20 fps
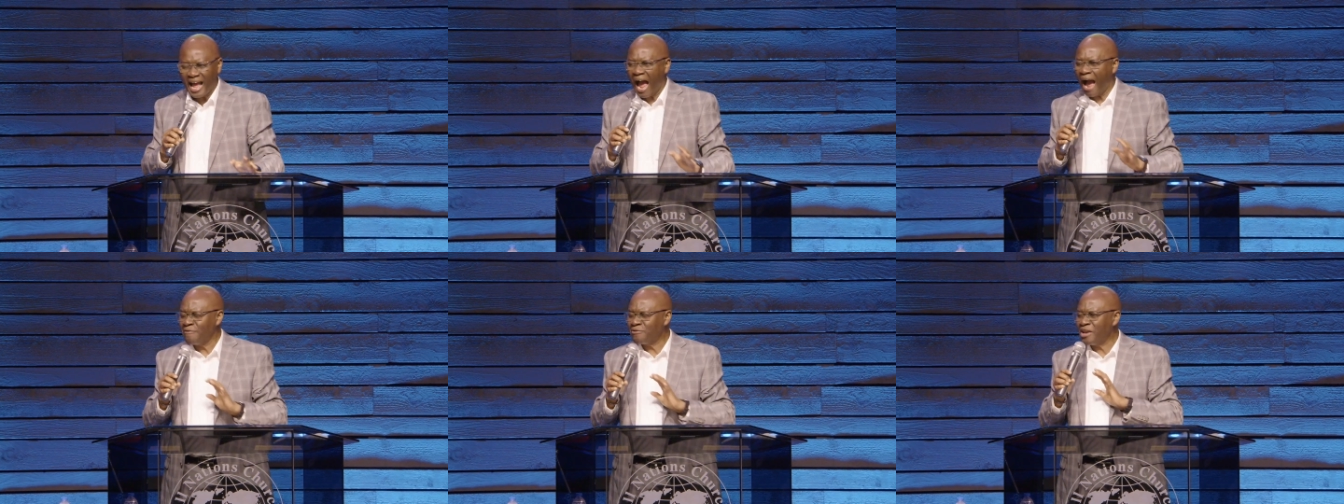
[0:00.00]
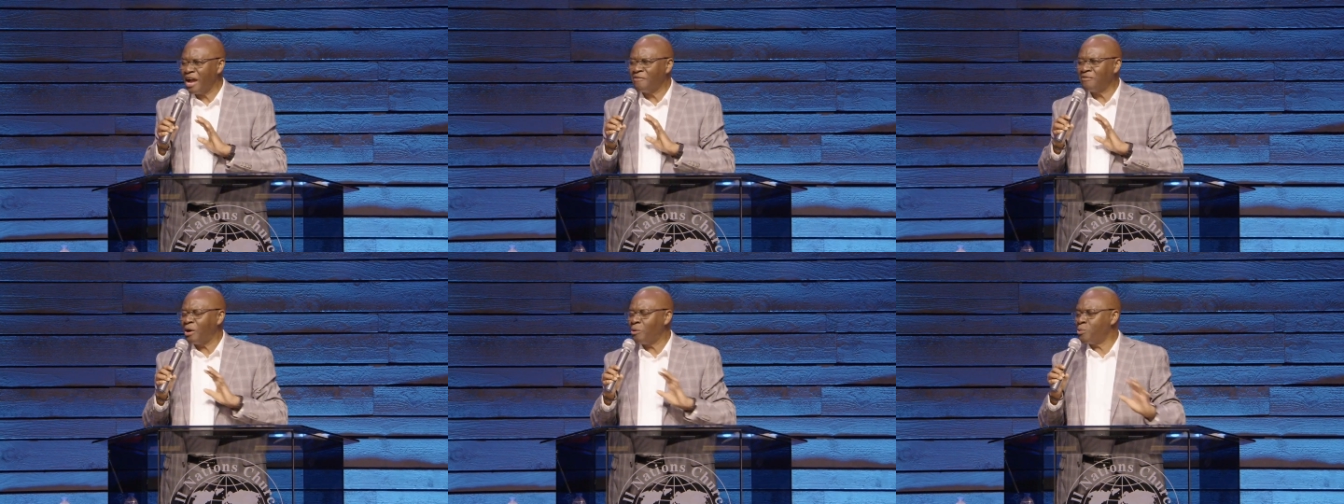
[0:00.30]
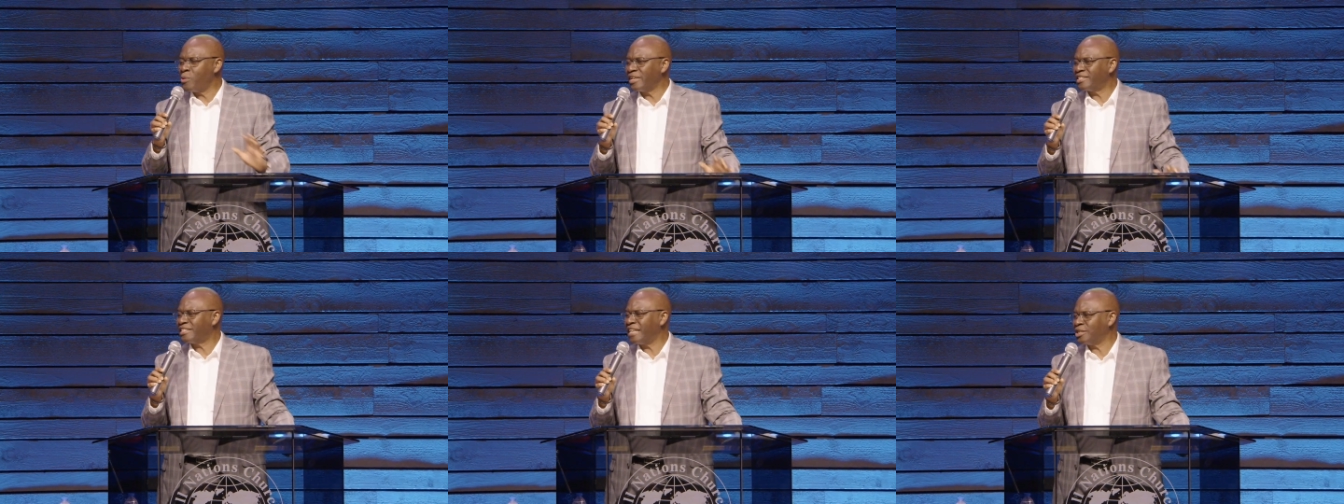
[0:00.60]
Have you ever
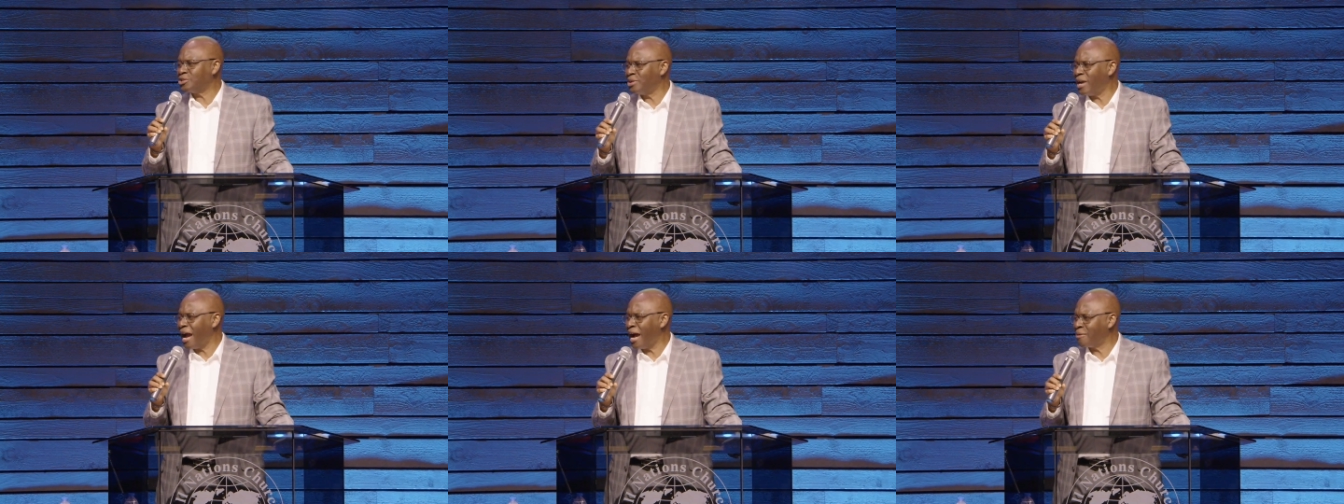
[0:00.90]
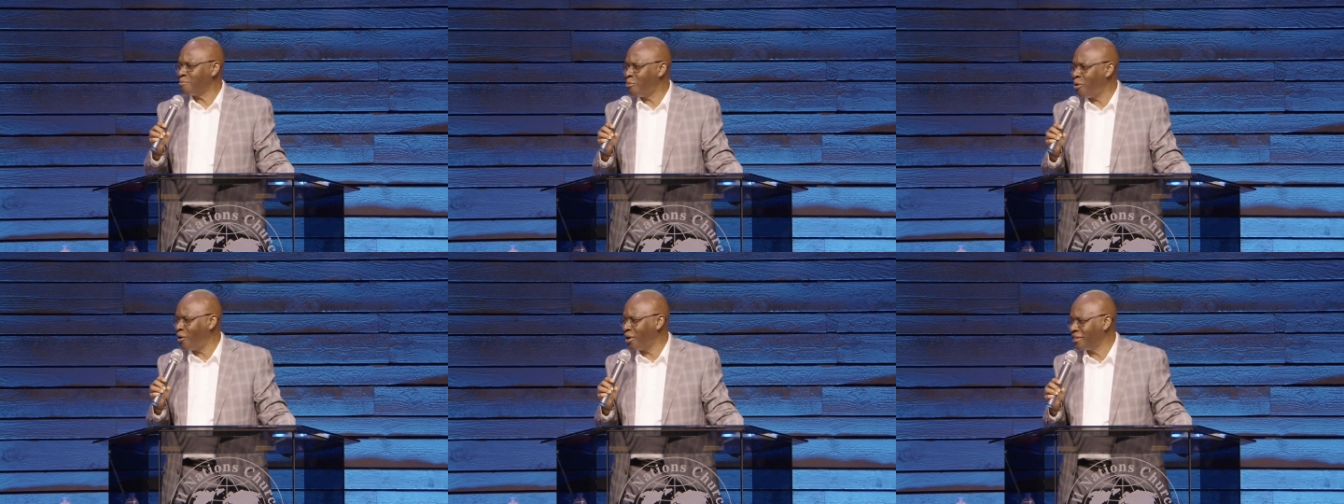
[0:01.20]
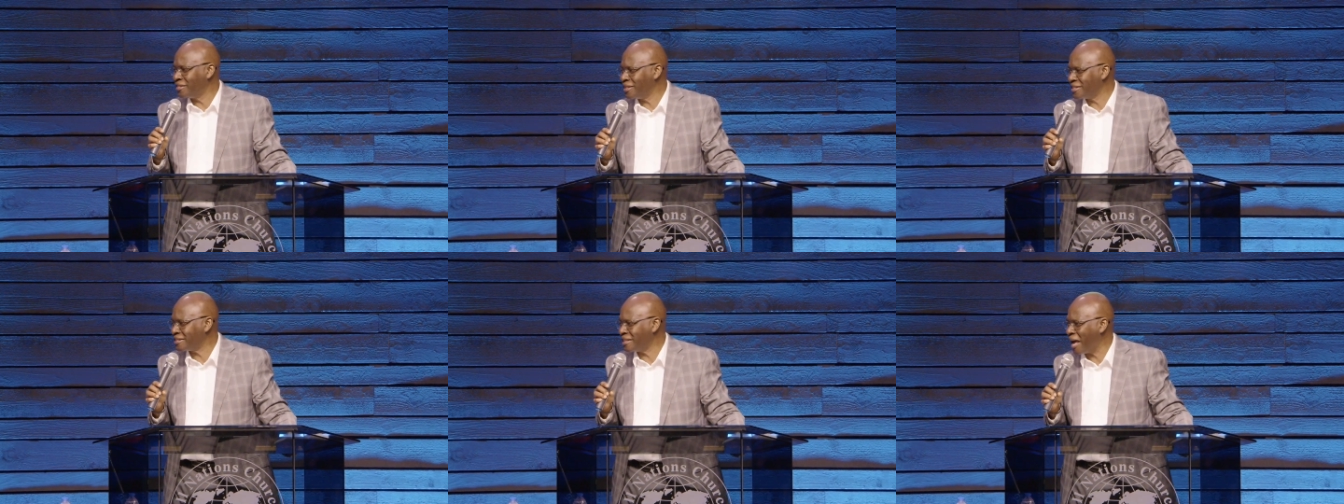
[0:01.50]
wished that you had more
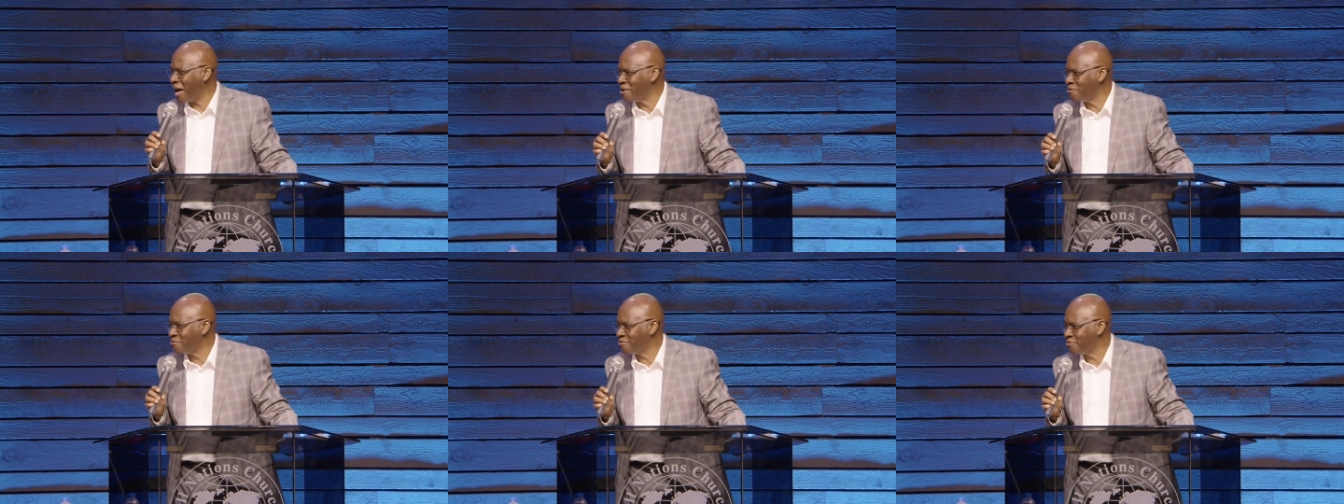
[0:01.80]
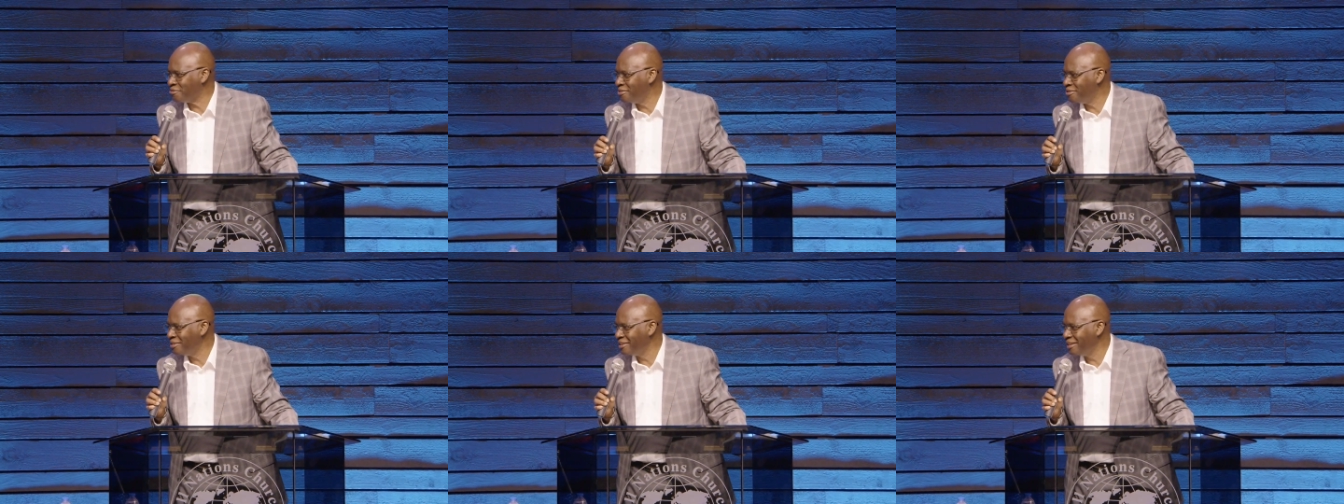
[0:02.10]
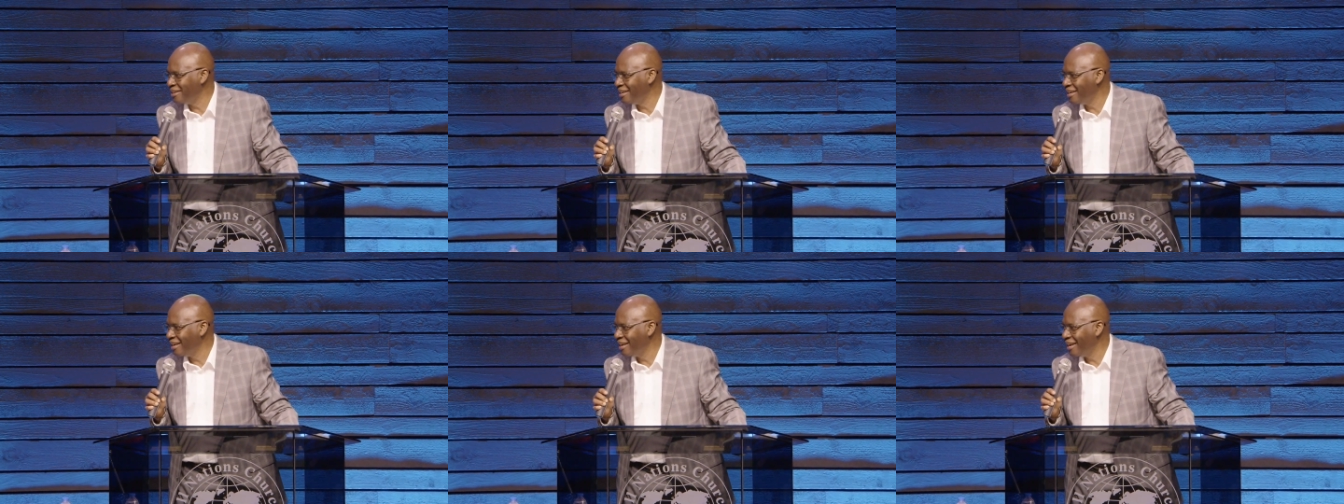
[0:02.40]
in this life?
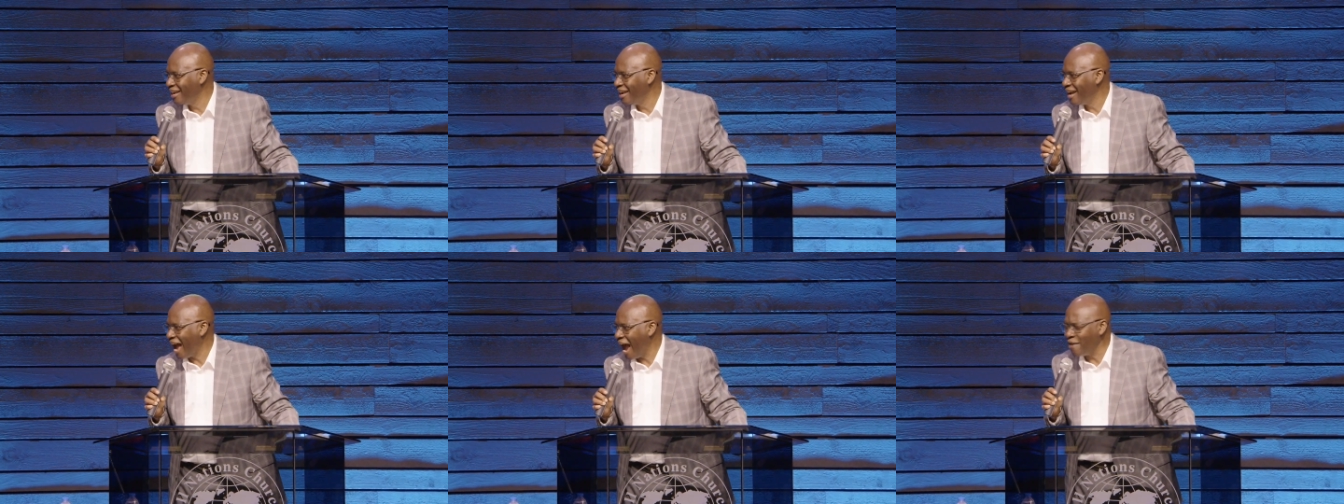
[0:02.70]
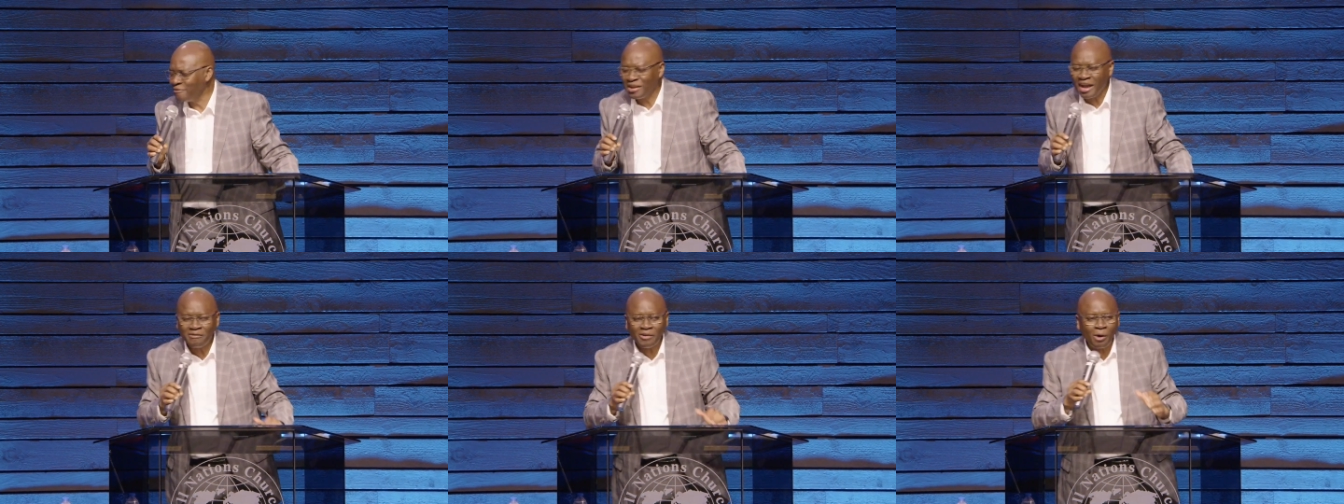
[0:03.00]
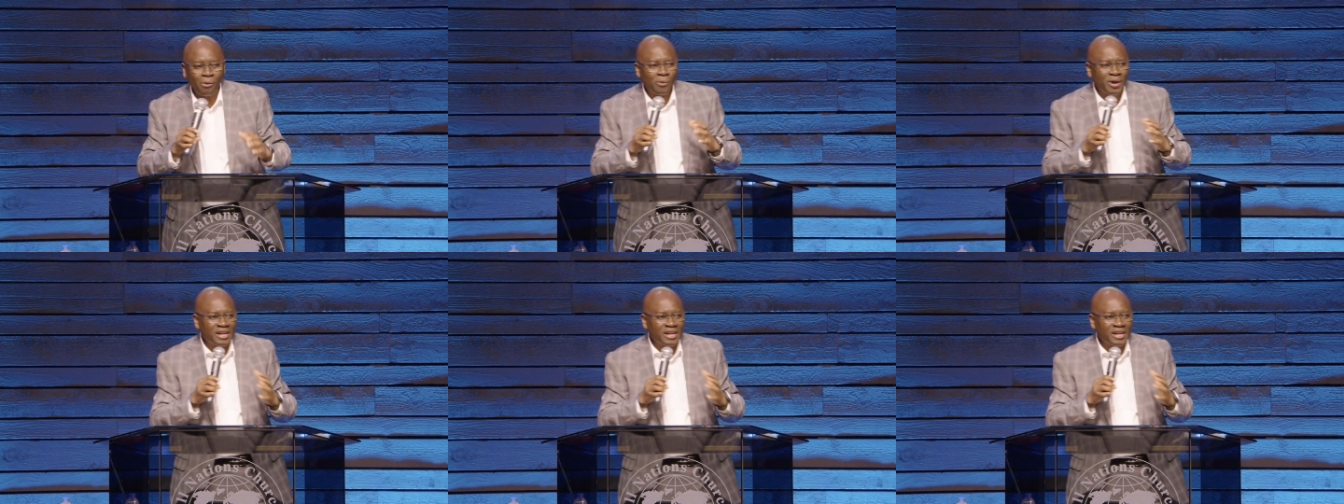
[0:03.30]
Have you ever